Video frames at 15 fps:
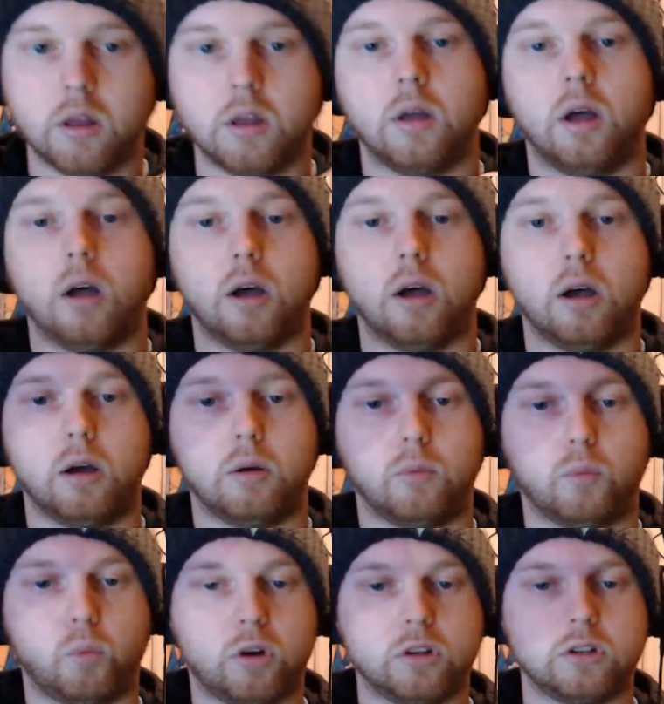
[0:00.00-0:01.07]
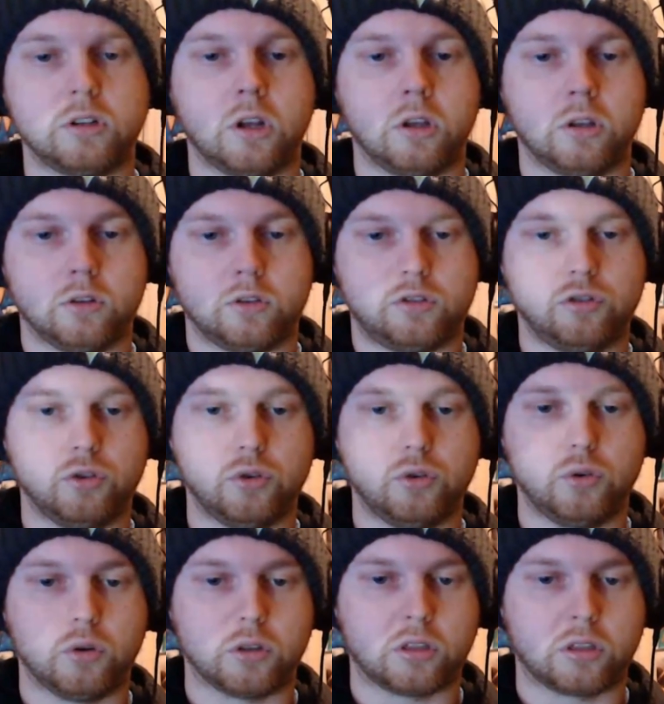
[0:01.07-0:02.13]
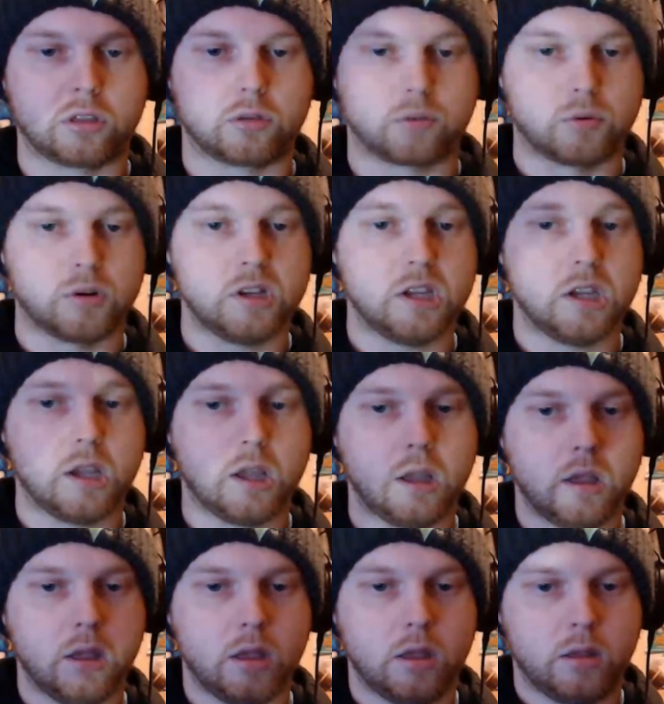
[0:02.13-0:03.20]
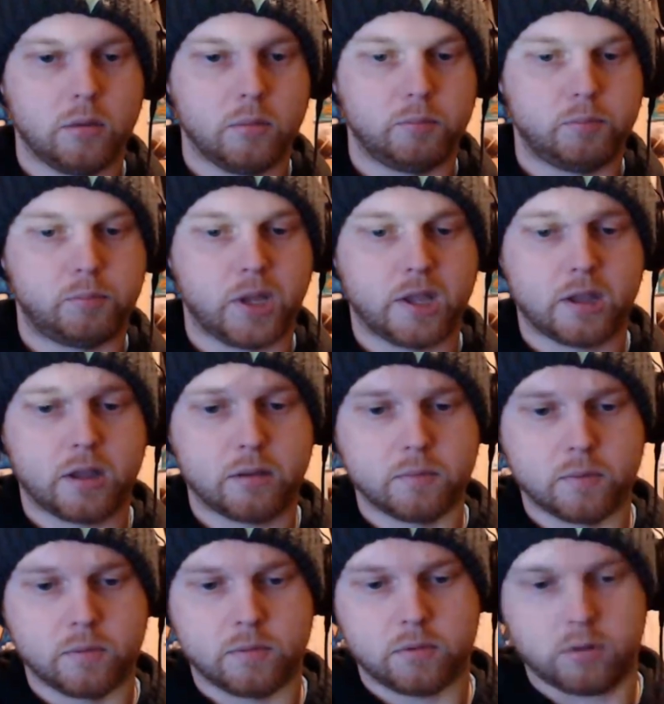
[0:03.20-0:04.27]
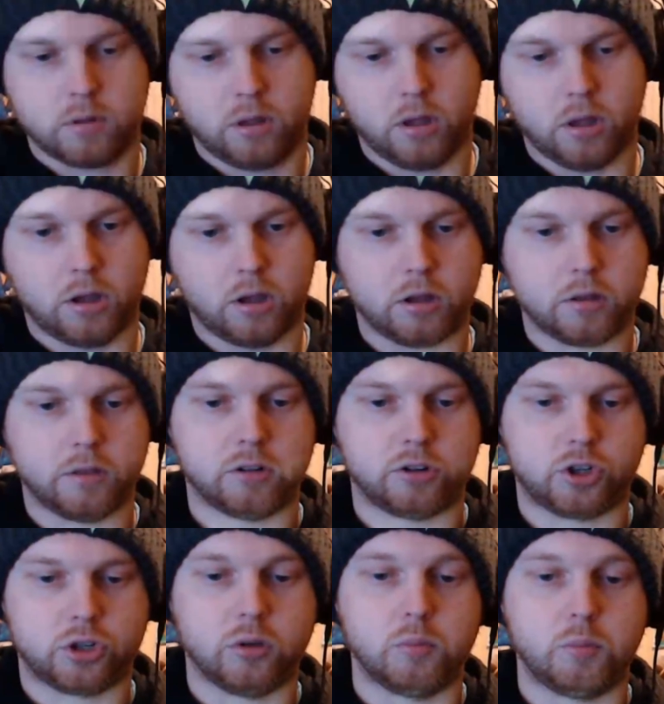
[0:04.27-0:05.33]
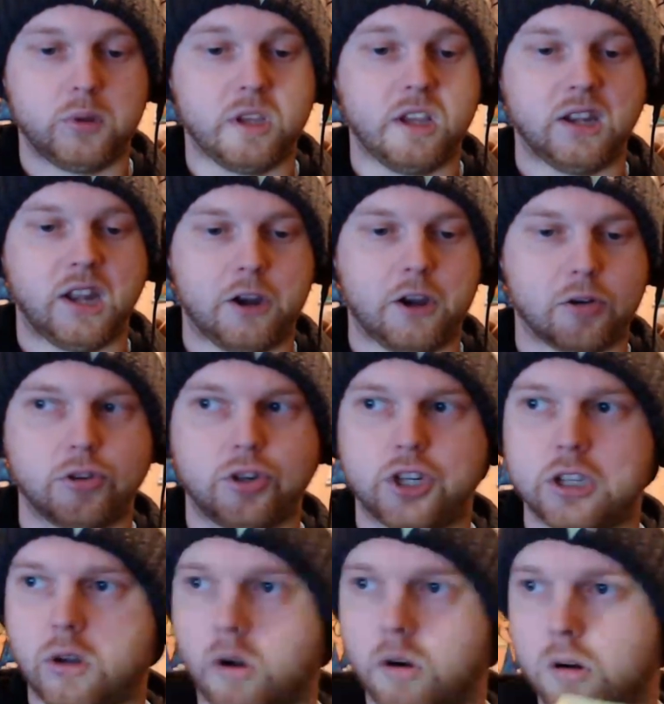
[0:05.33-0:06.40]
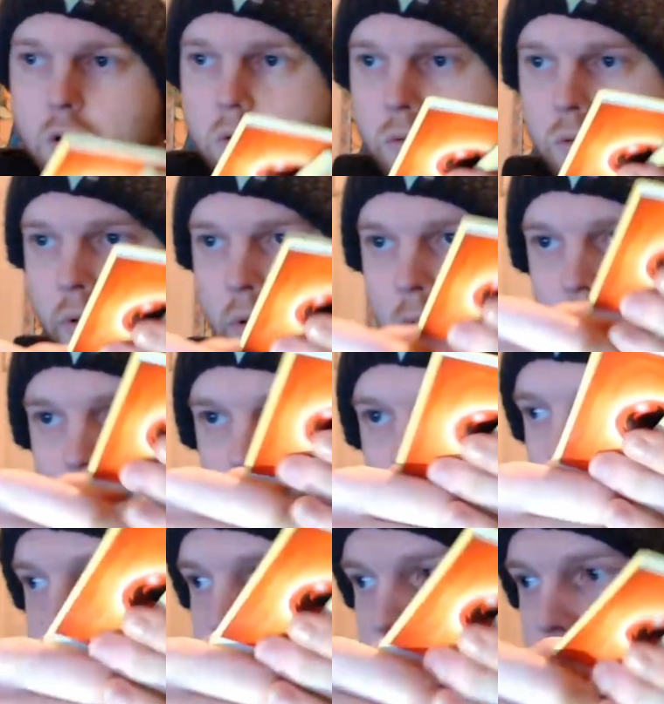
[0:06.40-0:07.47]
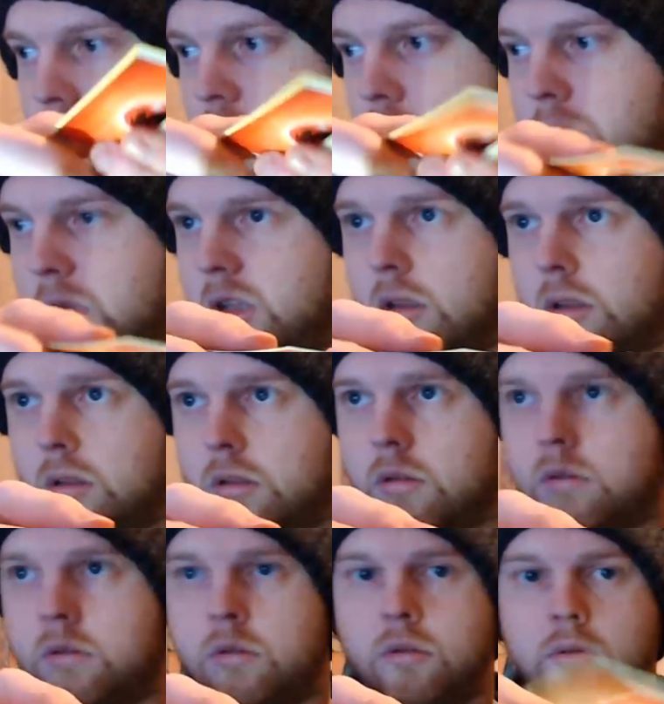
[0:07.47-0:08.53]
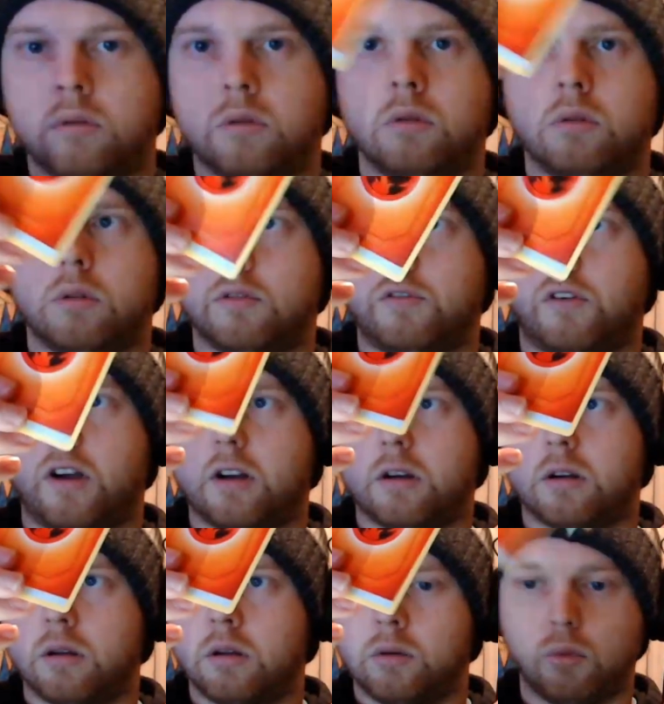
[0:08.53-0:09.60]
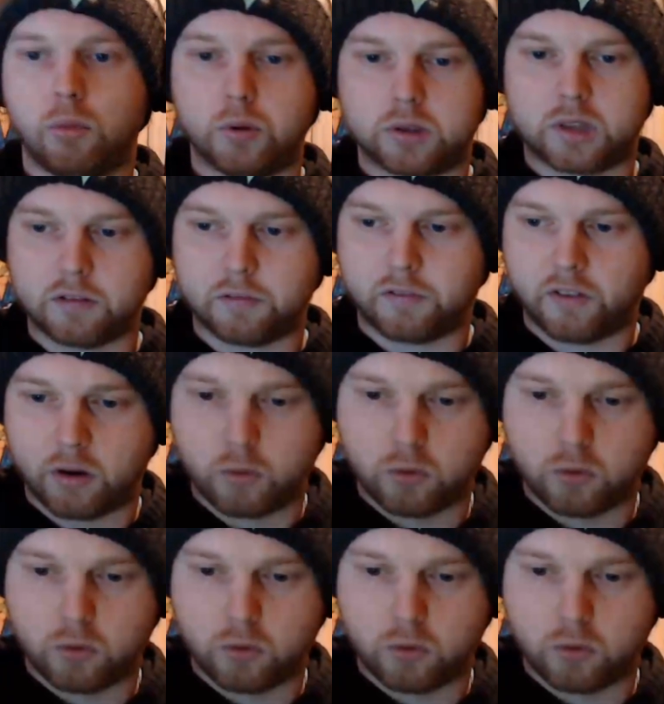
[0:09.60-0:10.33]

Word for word: Uh, one, two, three. Bam. Uh, this should be an energy card. Should be. Fire. We'll put that fire one